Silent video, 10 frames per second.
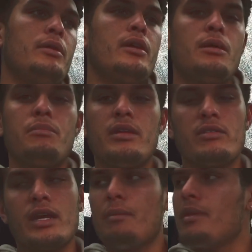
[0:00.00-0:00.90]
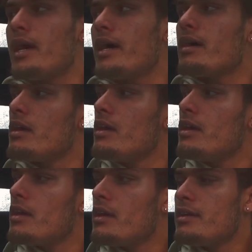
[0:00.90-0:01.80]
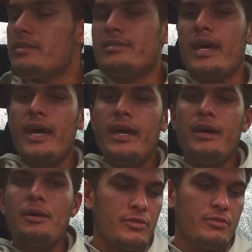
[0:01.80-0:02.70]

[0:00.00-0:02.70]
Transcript: up. Disc. I'm like, damn.